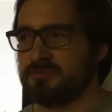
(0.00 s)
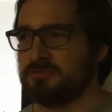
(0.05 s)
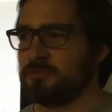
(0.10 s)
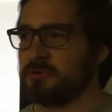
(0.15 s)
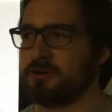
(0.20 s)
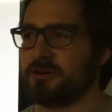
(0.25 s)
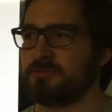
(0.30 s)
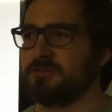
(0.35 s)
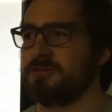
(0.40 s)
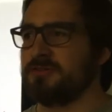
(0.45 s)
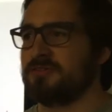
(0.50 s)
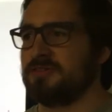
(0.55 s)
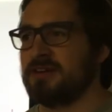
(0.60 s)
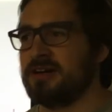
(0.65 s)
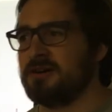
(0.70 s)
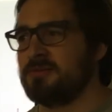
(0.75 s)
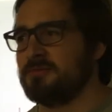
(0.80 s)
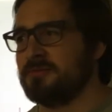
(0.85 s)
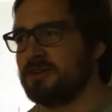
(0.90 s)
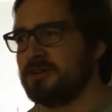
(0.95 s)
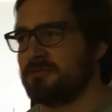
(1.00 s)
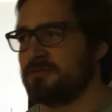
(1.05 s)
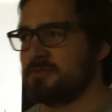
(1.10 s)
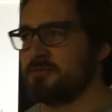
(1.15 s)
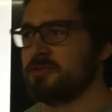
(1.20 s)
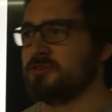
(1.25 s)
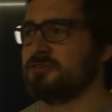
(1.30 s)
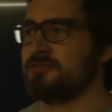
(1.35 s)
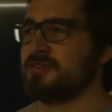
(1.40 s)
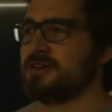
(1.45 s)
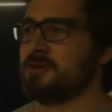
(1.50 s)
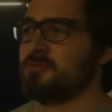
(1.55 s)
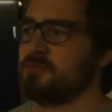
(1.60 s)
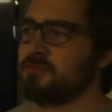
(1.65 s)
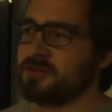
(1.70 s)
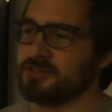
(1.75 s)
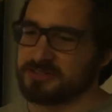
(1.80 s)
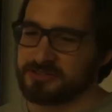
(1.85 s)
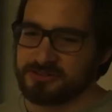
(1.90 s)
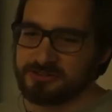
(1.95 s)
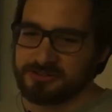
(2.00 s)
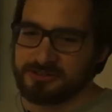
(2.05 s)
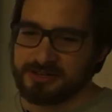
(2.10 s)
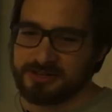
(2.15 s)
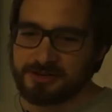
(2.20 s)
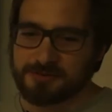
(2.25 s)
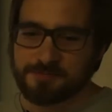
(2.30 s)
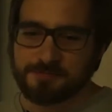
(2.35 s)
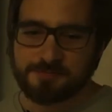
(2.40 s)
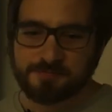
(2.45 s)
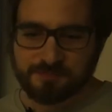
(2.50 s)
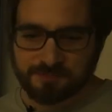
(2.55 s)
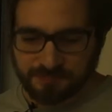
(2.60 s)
work with them and remove them once you're done.